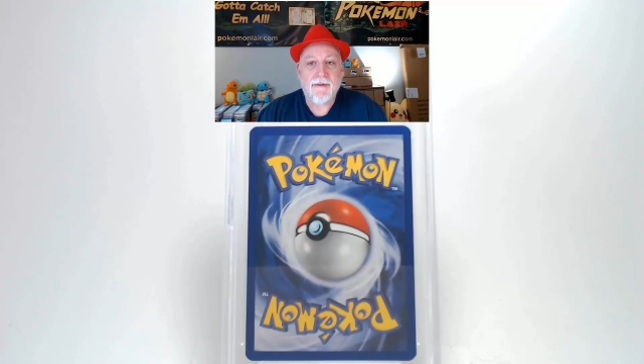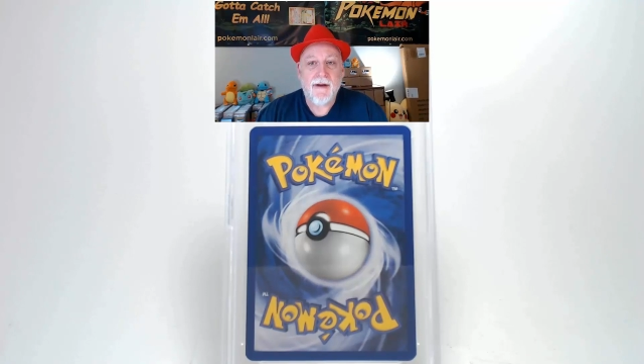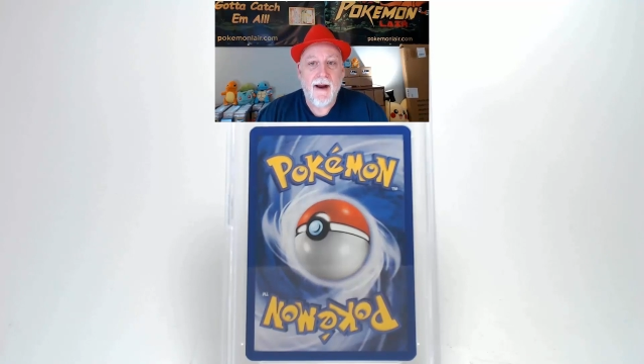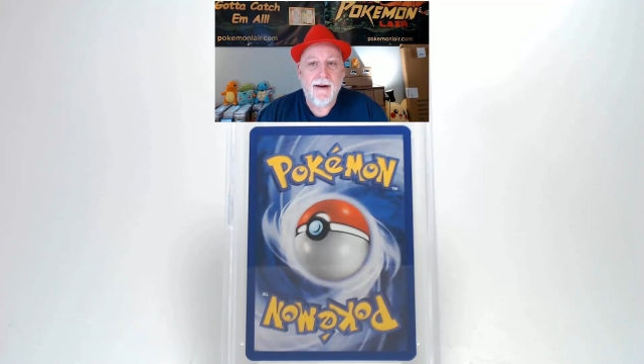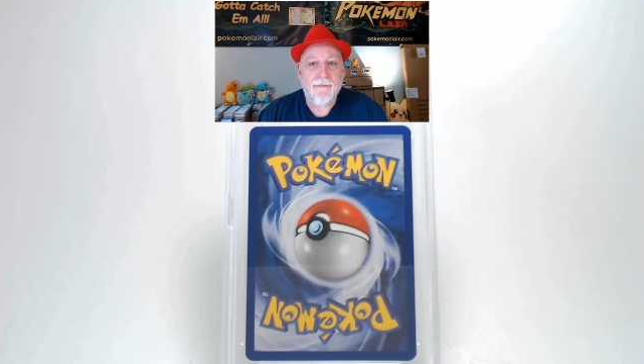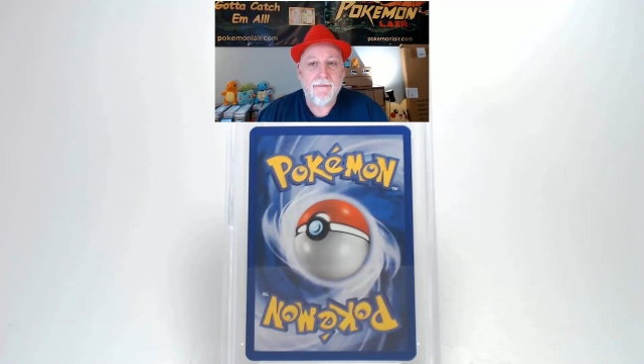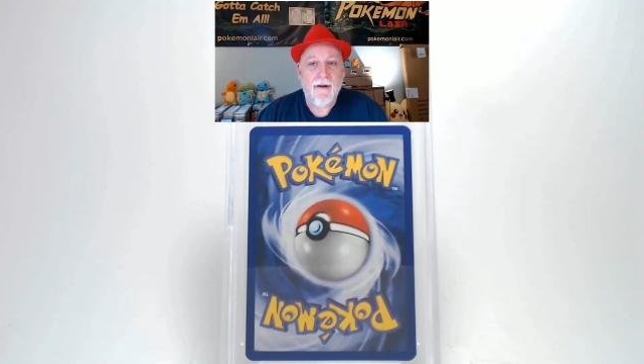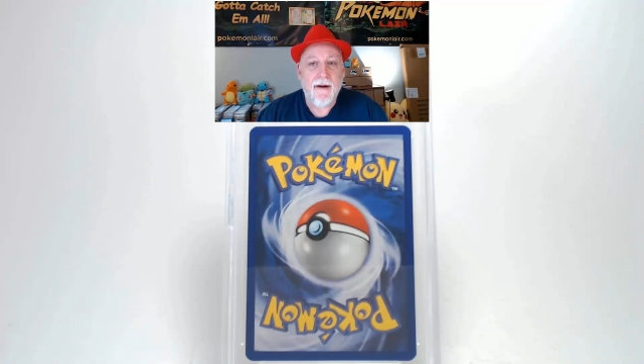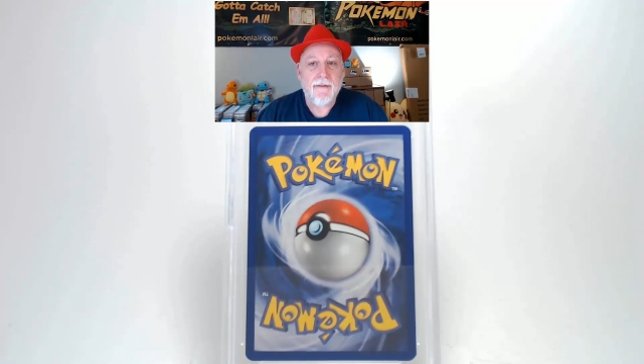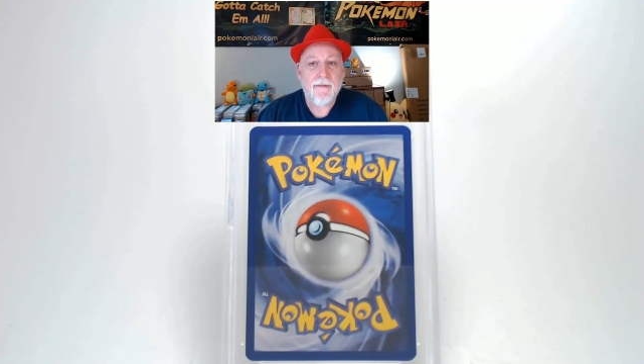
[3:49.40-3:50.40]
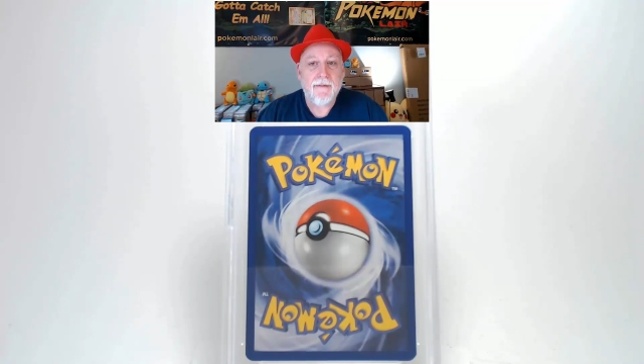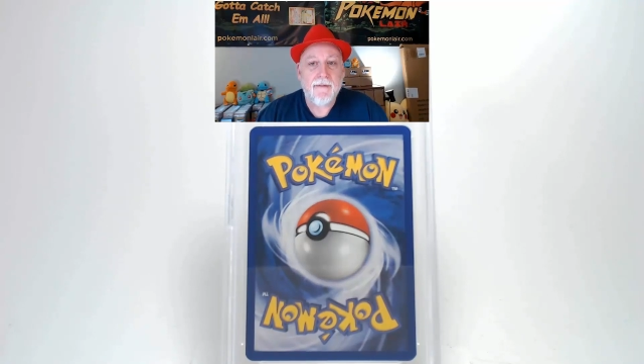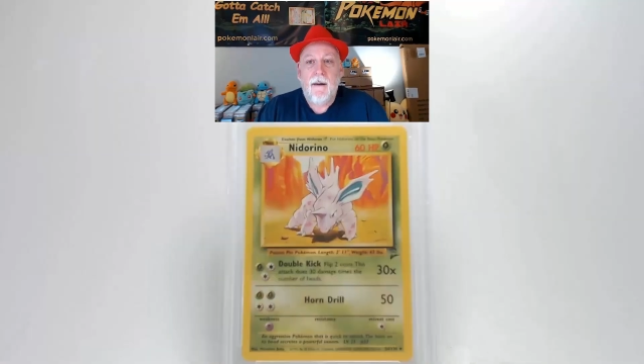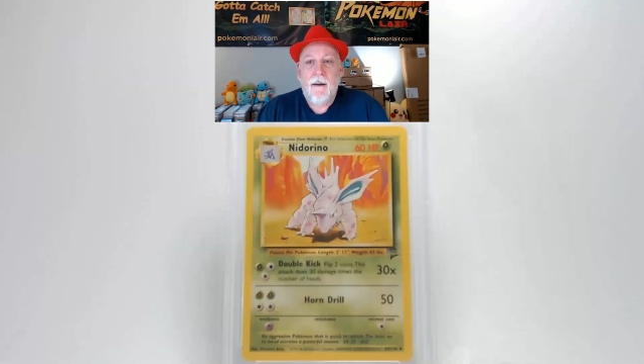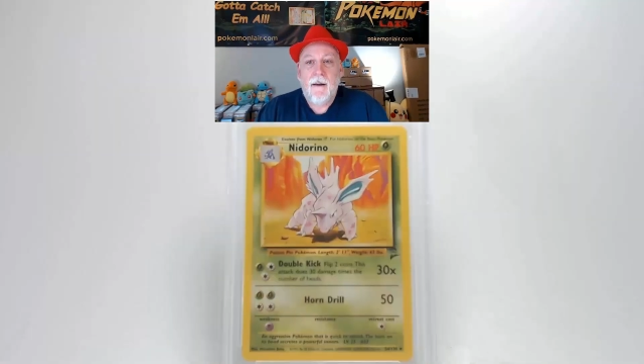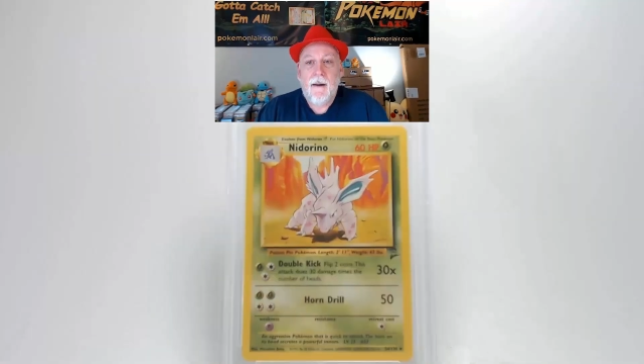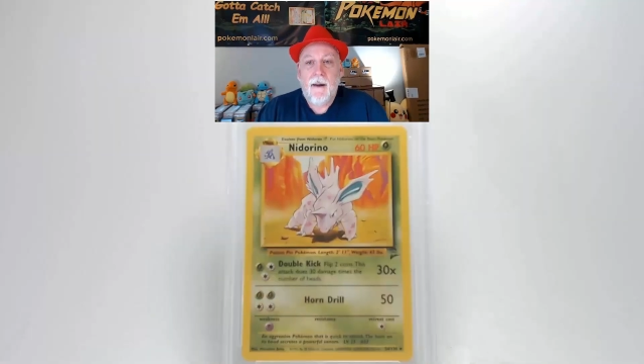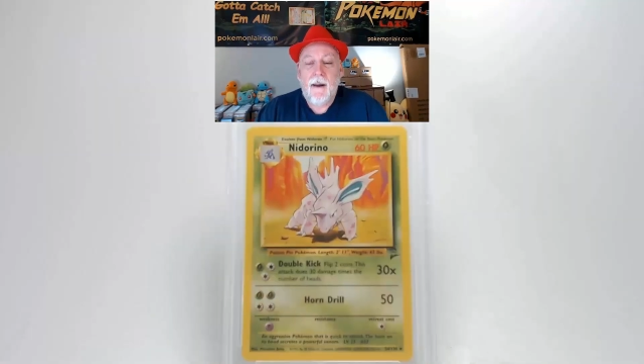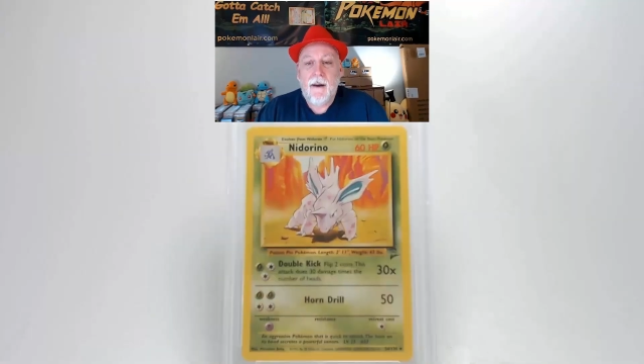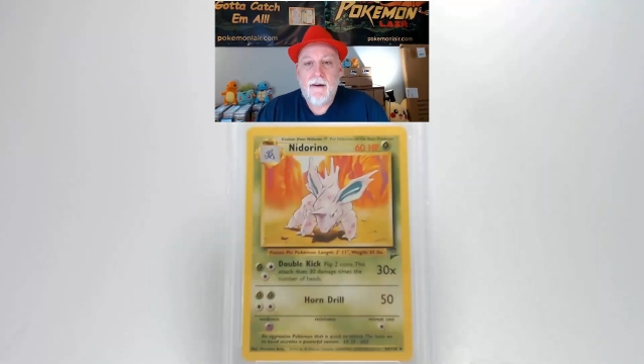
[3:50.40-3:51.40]
I can find.
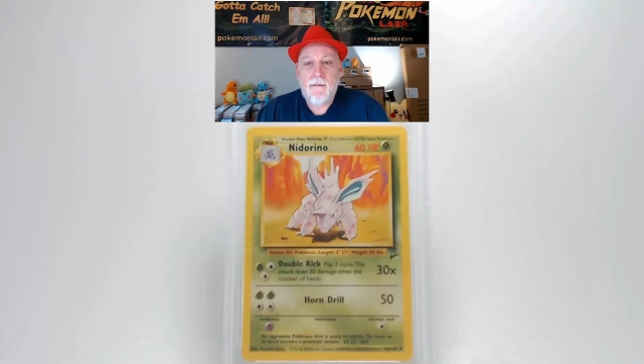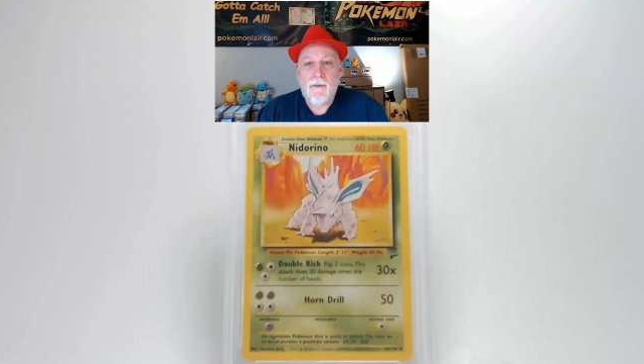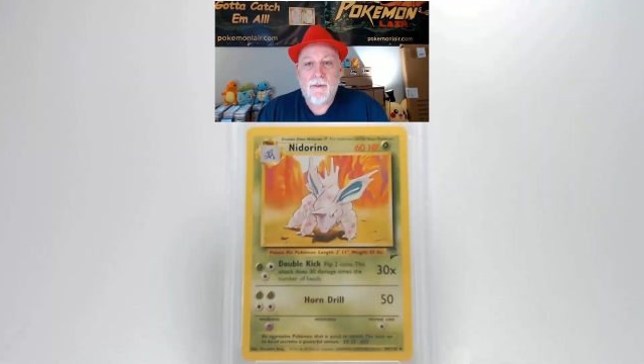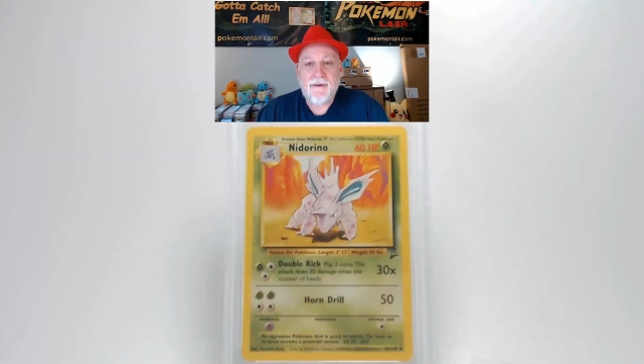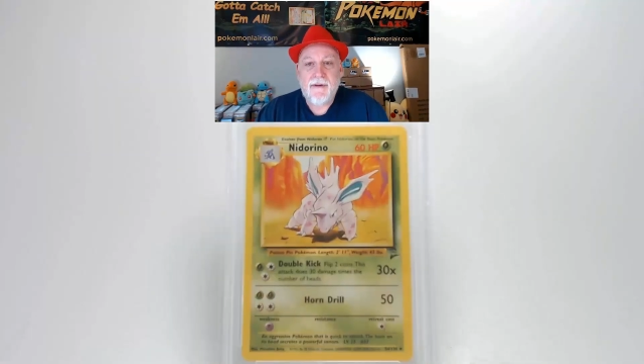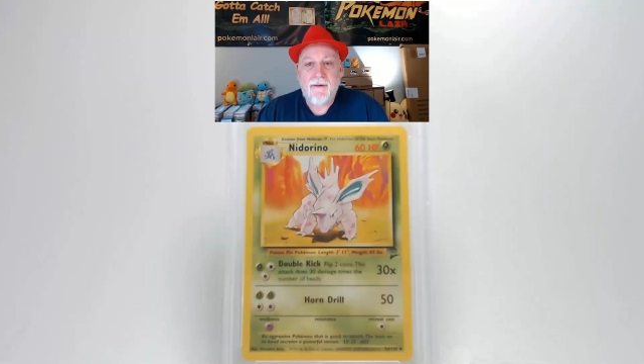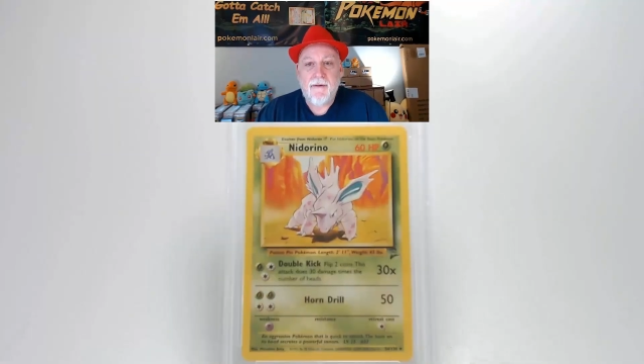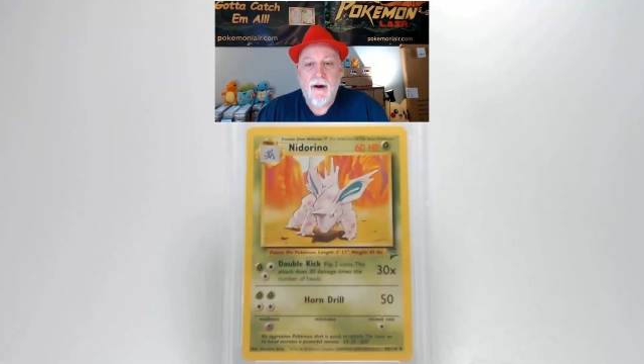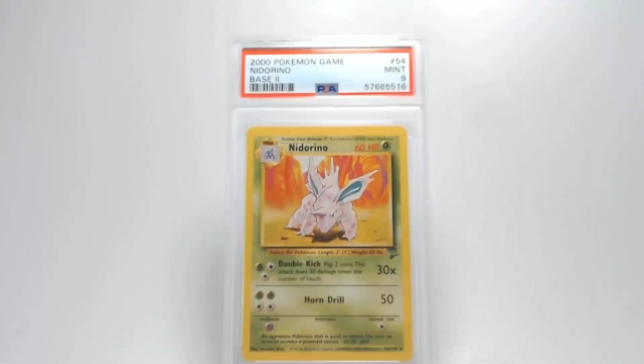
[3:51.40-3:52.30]
And we'll receive a grade